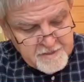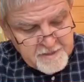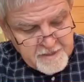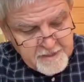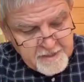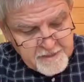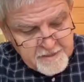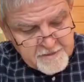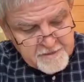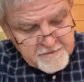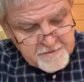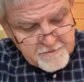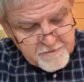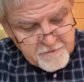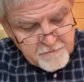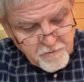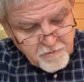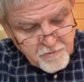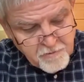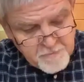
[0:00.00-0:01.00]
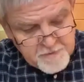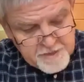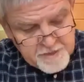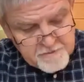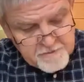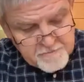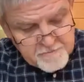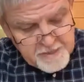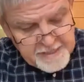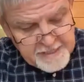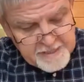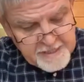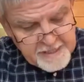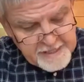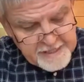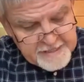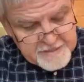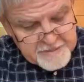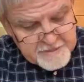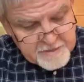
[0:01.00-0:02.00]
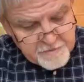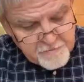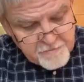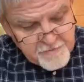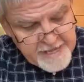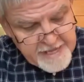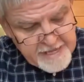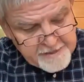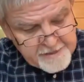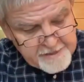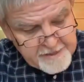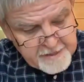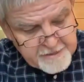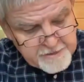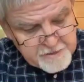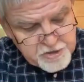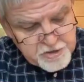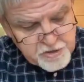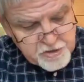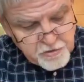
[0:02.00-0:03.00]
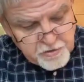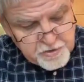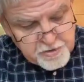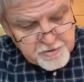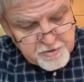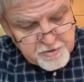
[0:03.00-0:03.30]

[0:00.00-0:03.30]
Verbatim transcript: And the woman made haste and ran and showed her